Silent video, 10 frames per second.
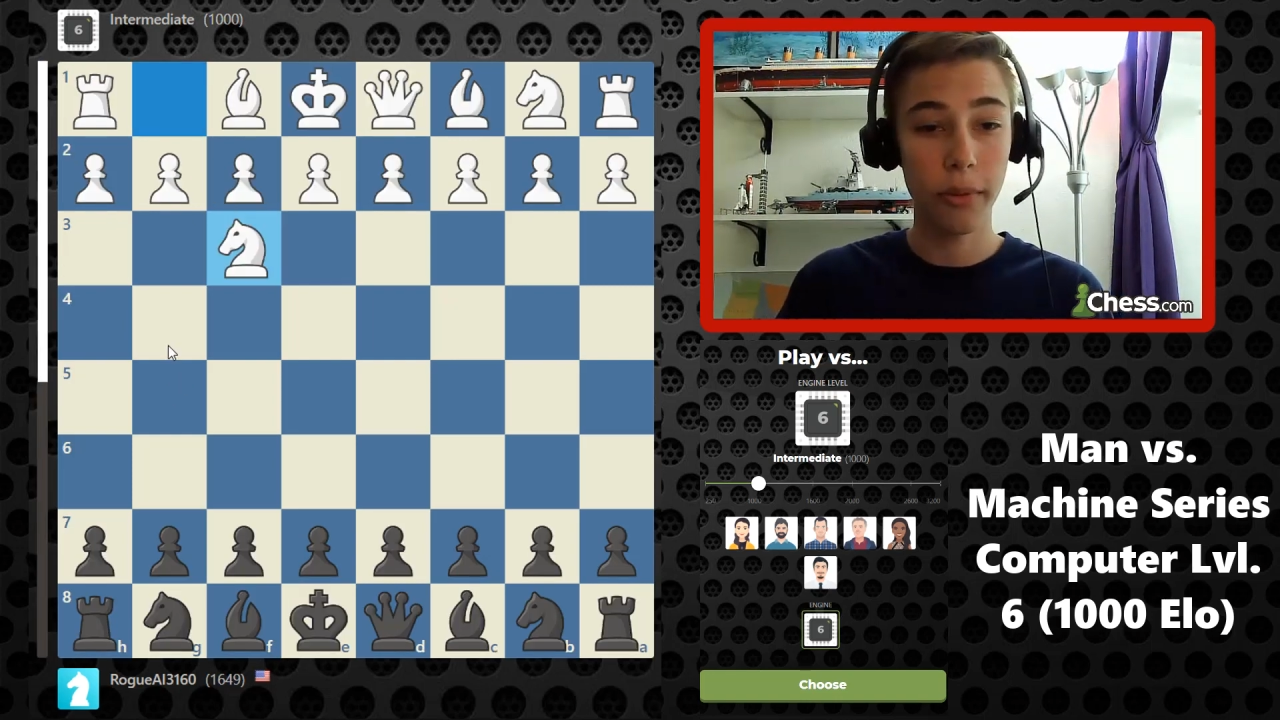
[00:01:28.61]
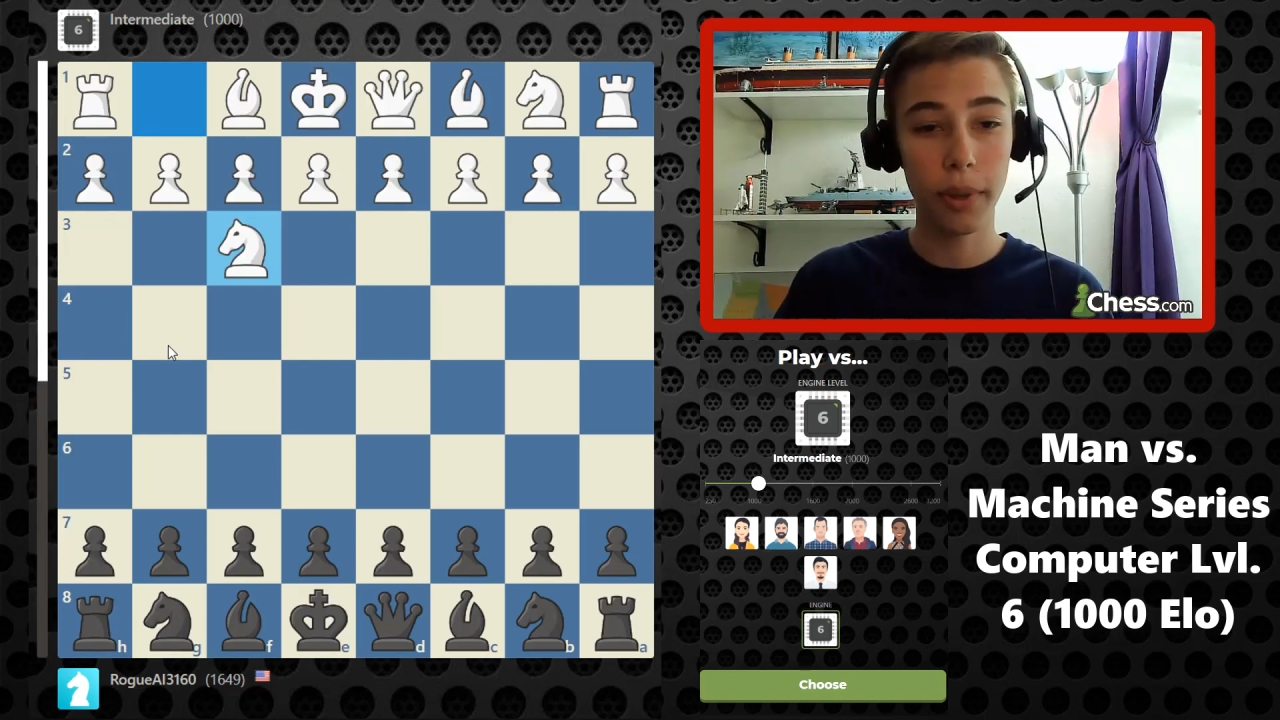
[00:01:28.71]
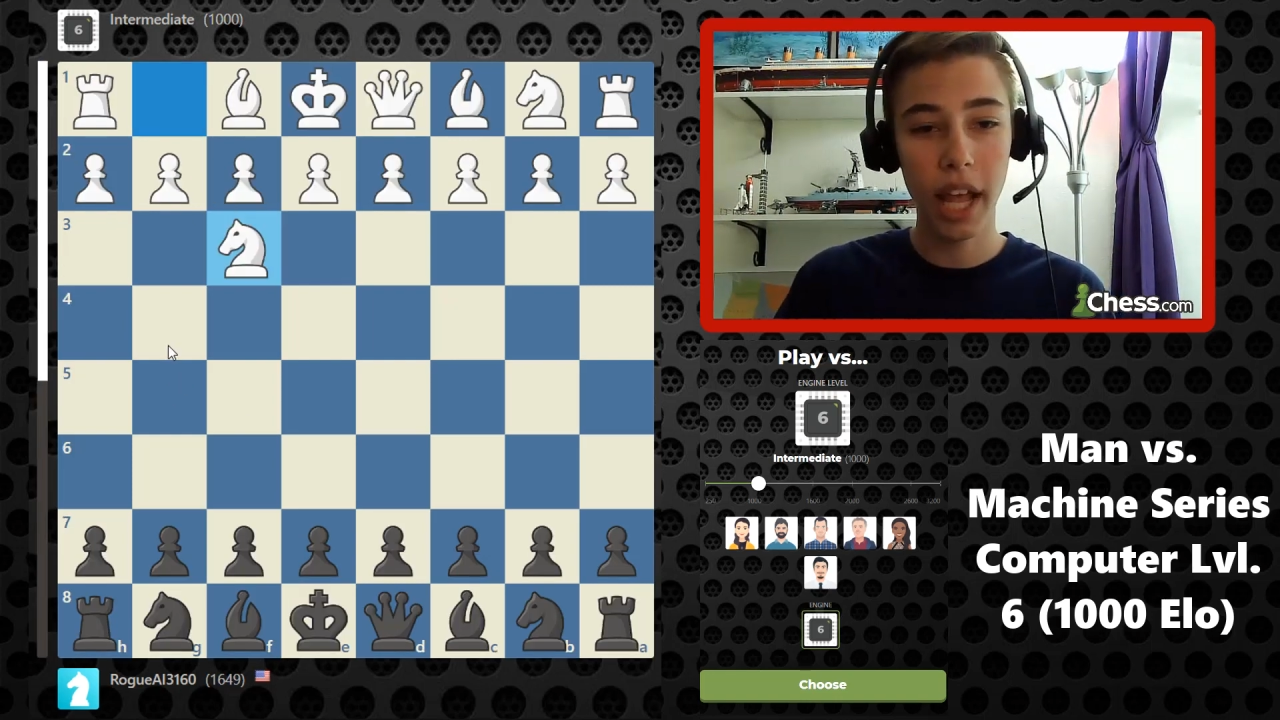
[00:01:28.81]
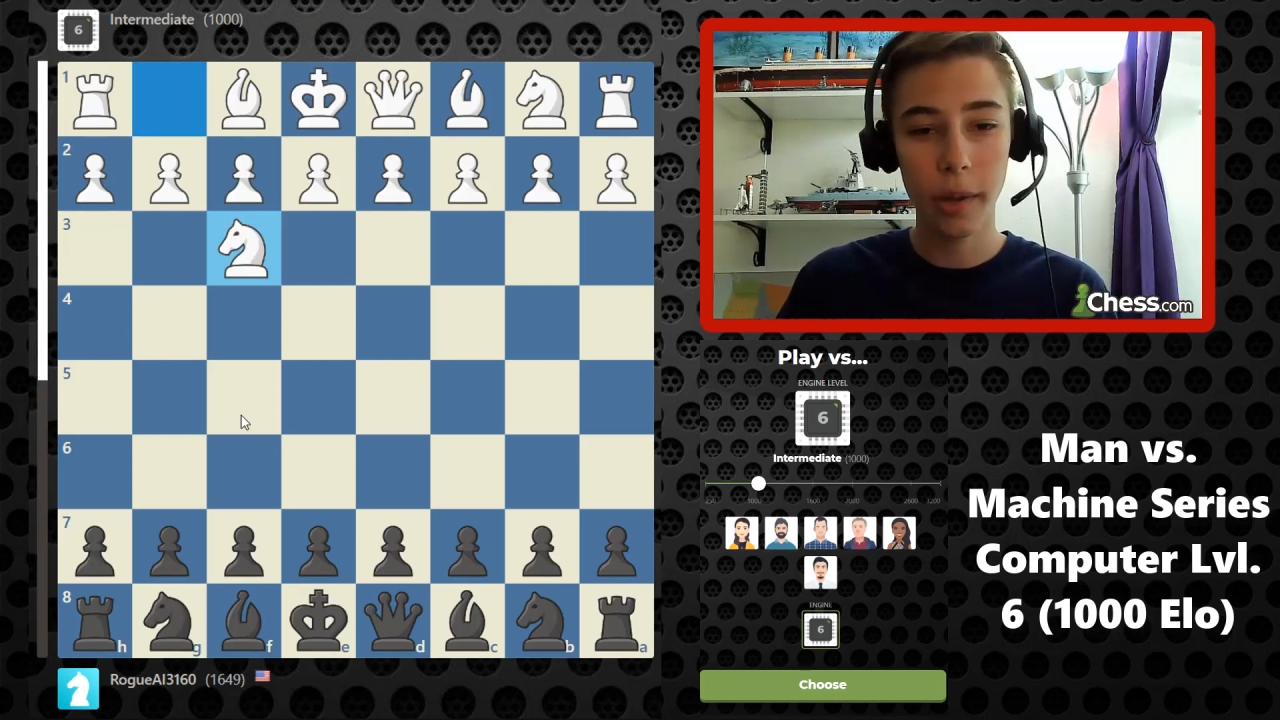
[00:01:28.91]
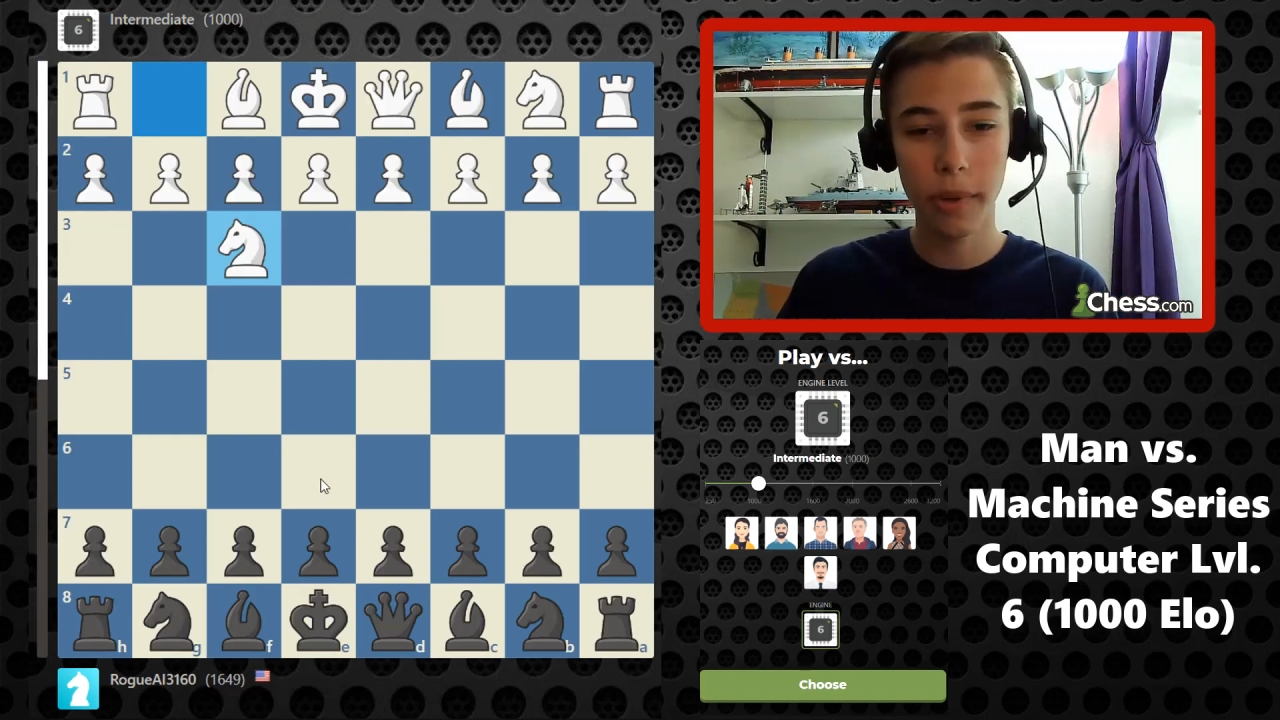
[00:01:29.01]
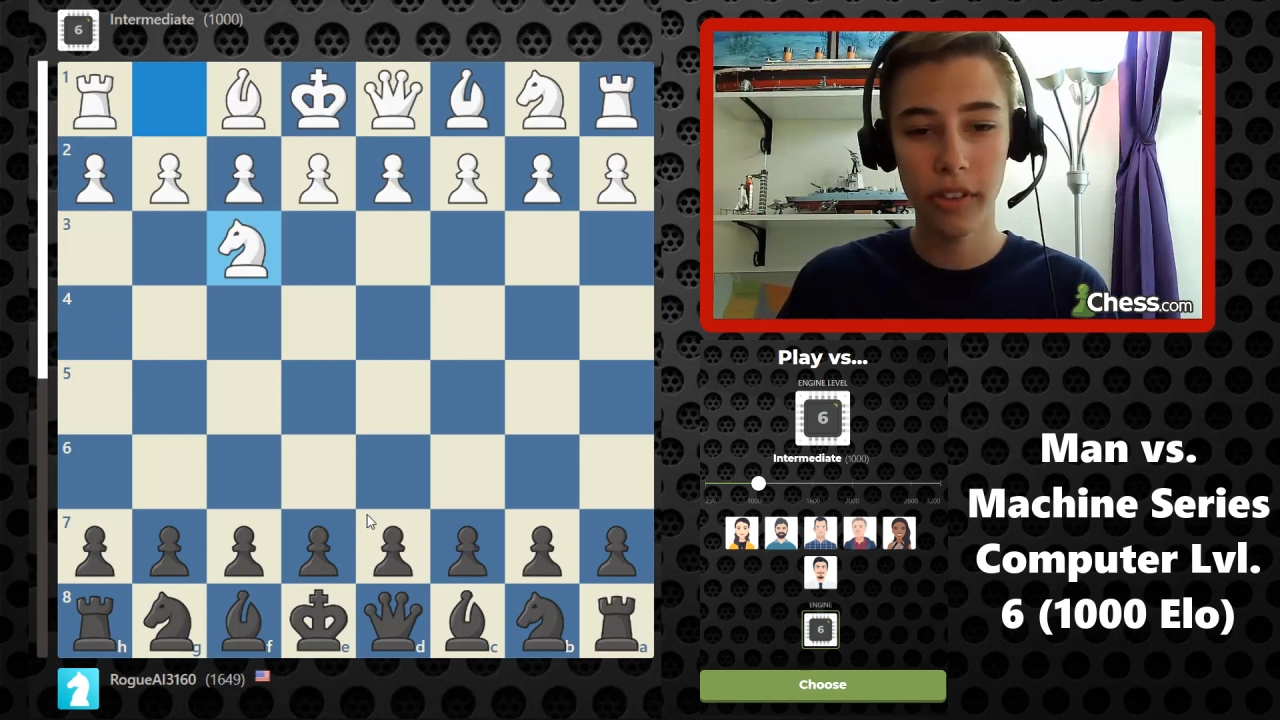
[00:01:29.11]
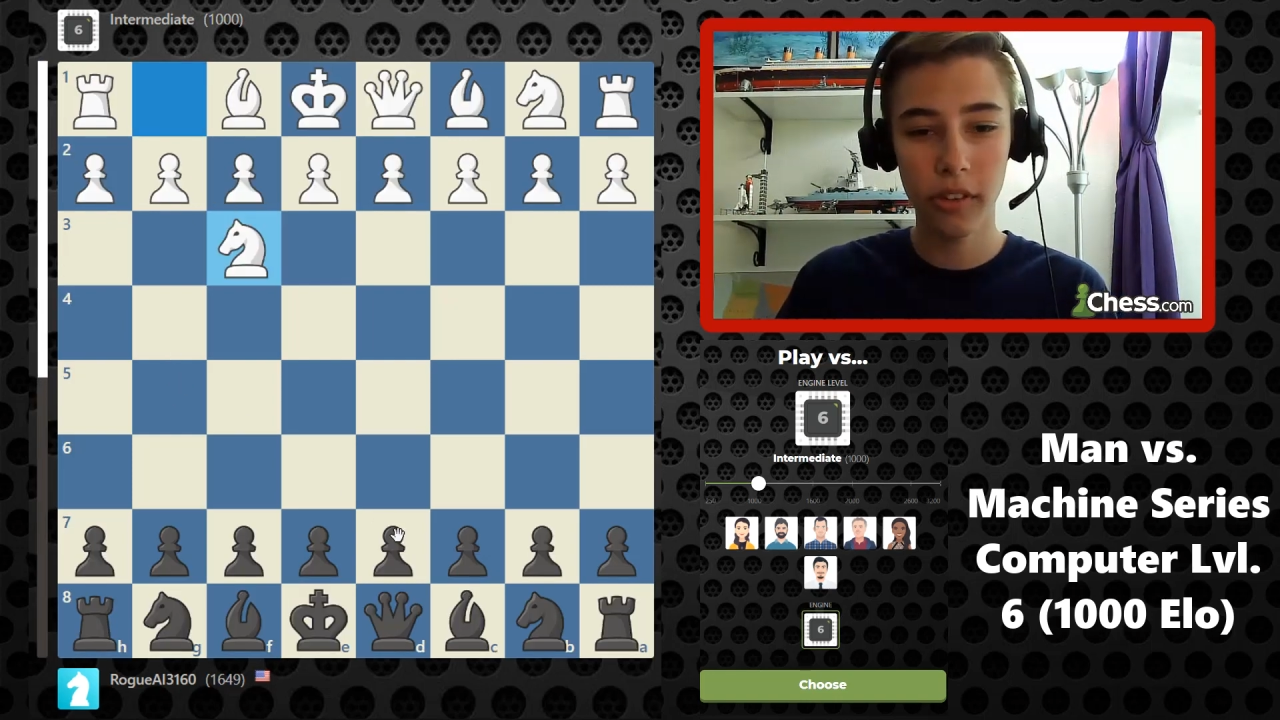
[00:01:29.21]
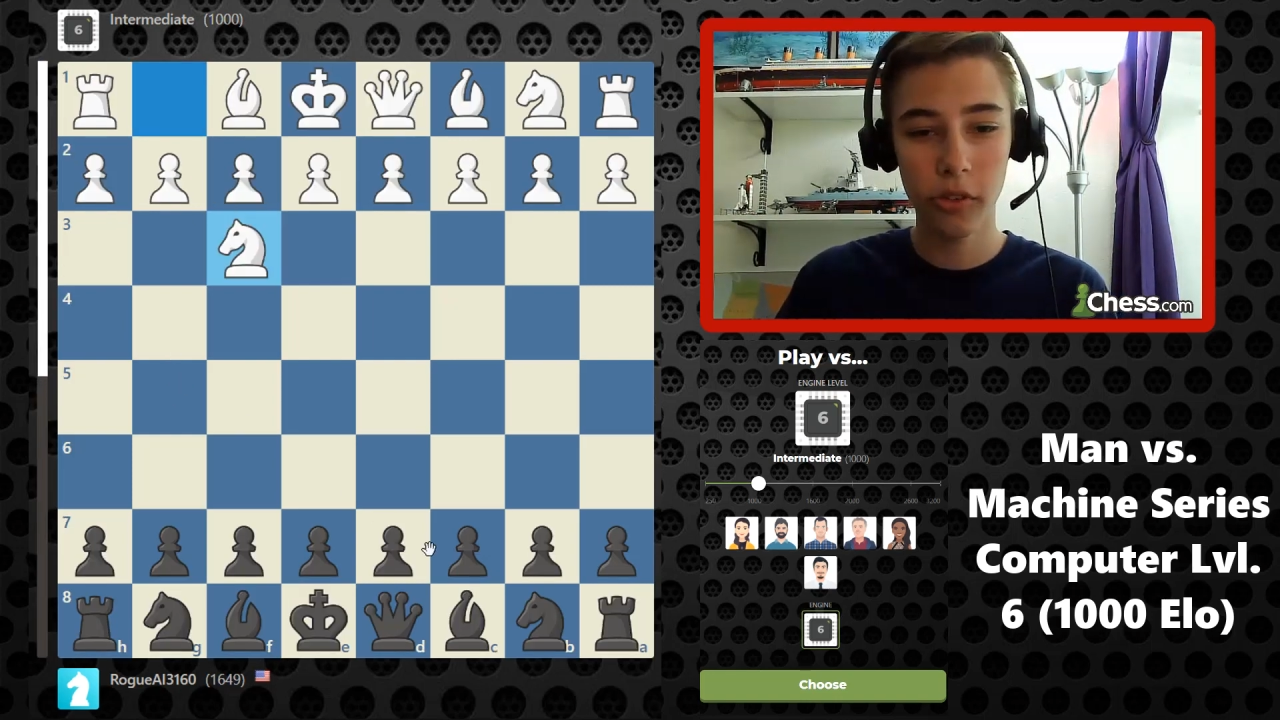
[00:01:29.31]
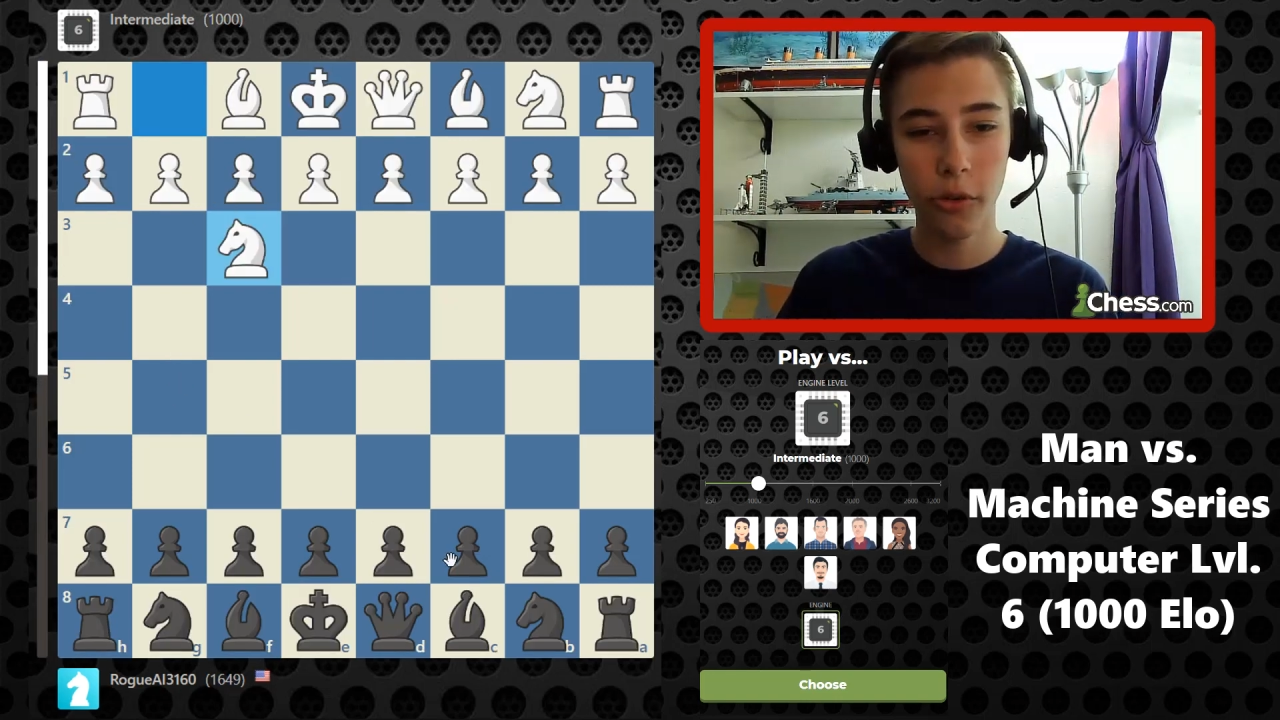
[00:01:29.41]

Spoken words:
black pieces